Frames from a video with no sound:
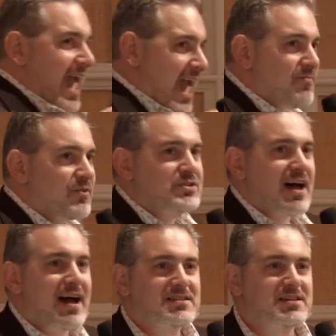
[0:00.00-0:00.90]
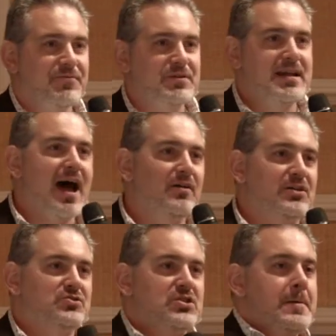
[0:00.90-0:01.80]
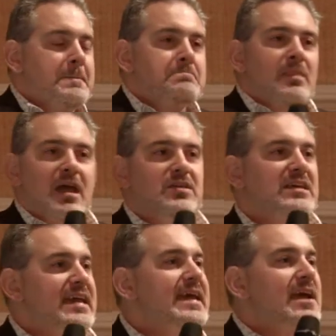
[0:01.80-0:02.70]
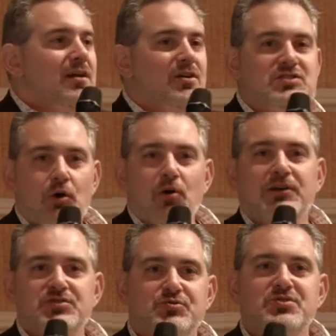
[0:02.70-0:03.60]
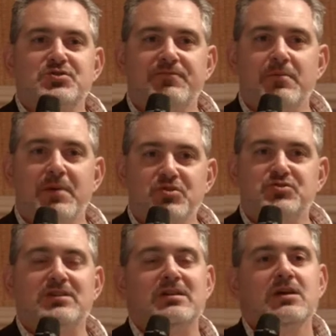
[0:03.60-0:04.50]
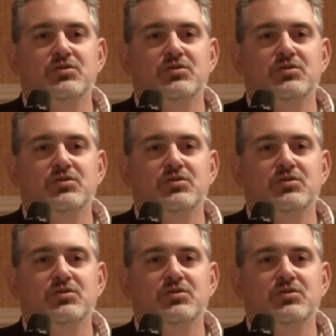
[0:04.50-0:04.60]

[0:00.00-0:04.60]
advertising for knowledge. And the key here is the orchestration of emotion.